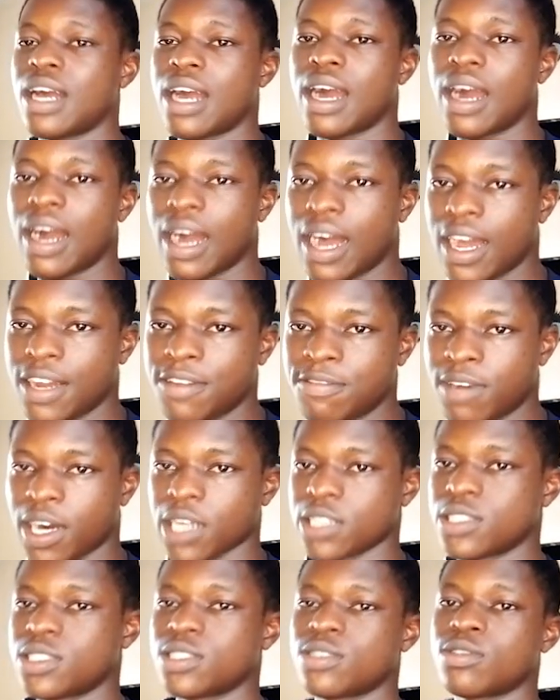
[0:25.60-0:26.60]

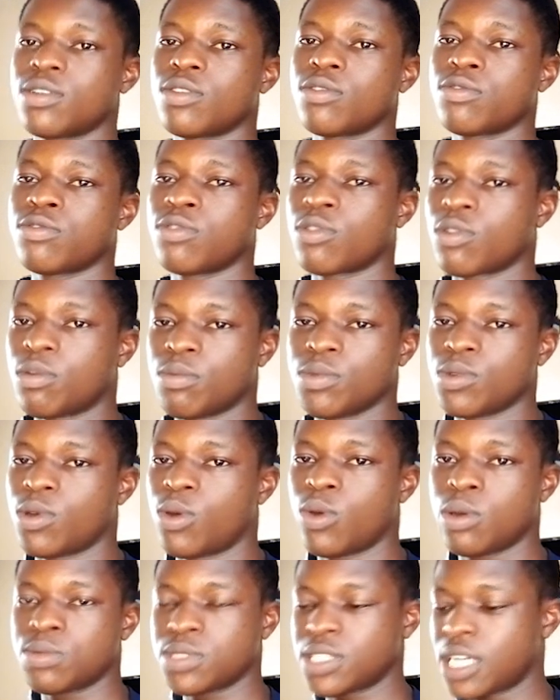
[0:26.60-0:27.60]
adverts from your
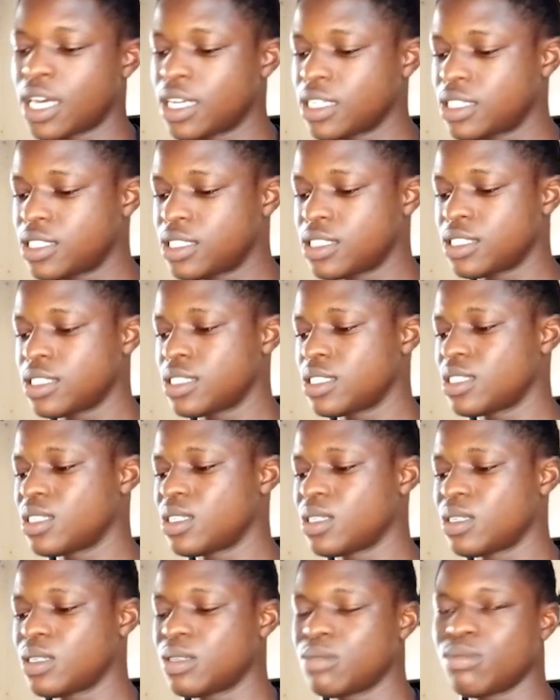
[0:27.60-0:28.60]
website,
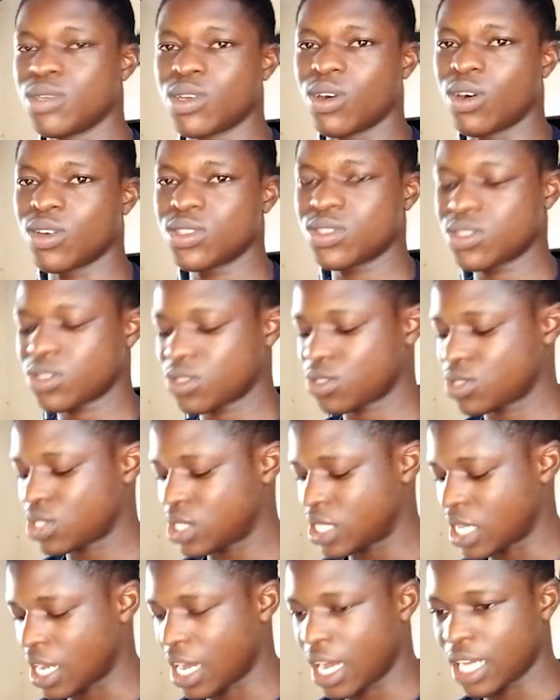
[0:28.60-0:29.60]
because
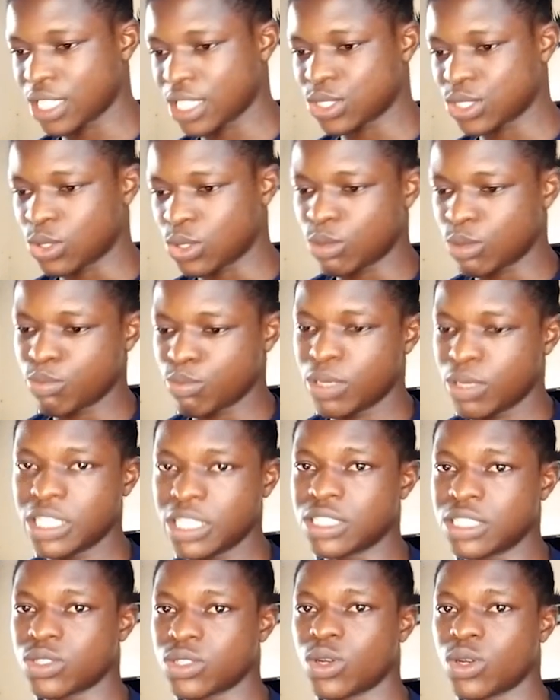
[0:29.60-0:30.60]
there are some
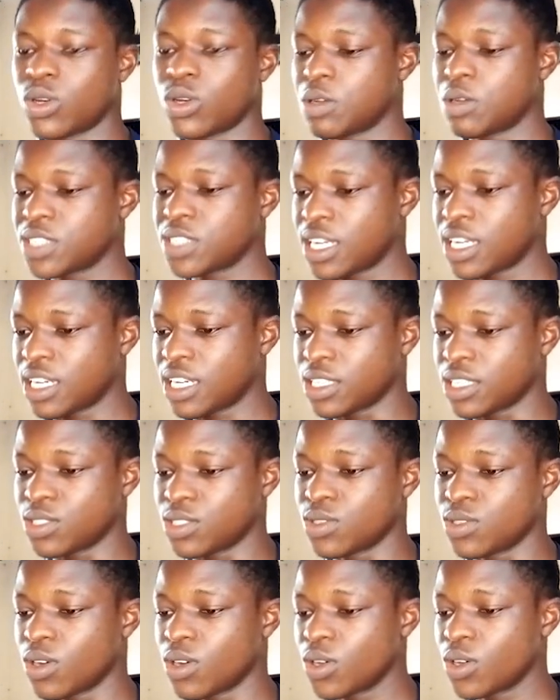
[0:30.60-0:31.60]
pages on your website that
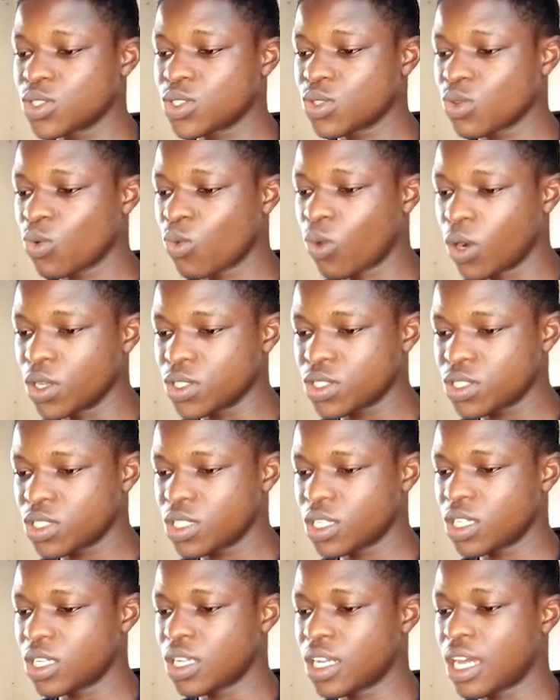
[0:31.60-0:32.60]
you don't want
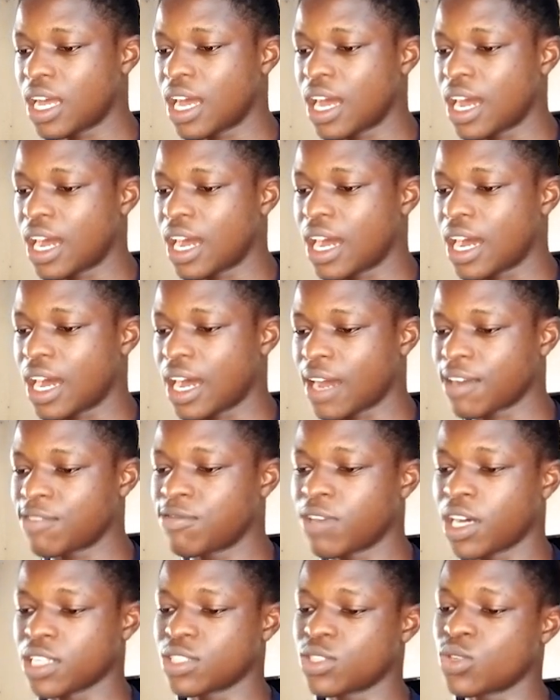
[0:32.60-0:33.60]

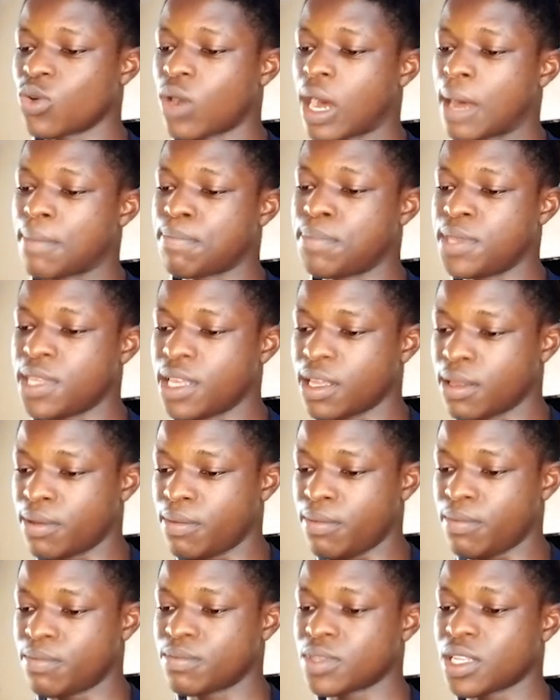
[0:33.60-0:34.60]
adverts to appear,
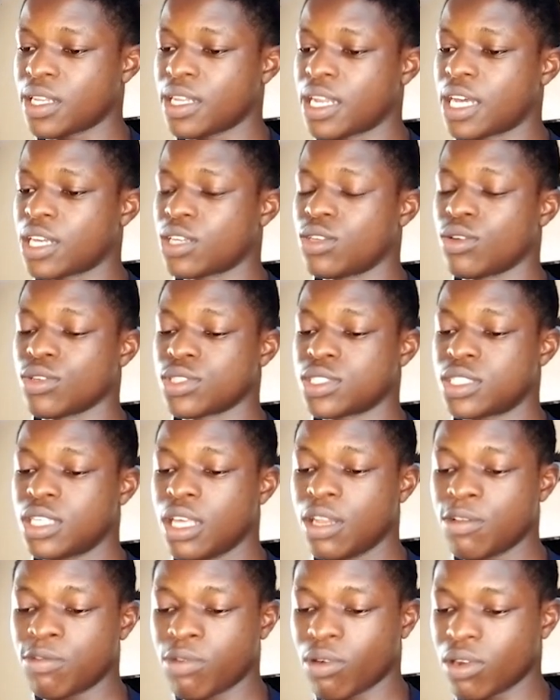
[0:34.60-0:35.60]
like your
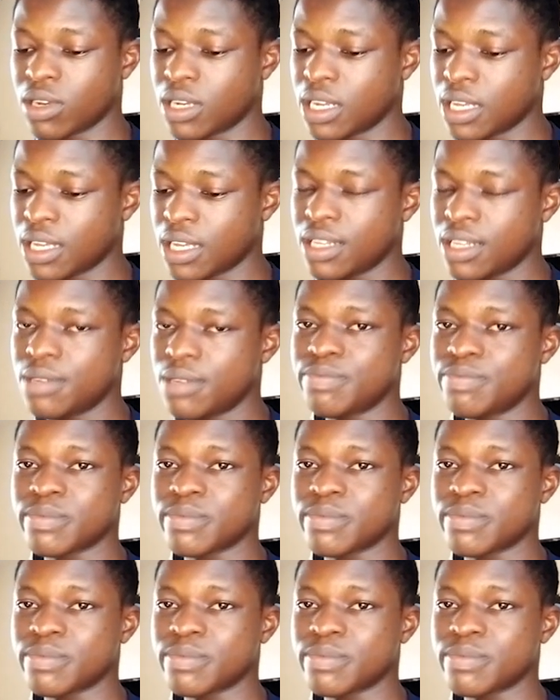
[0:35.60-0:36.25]
sales funnel,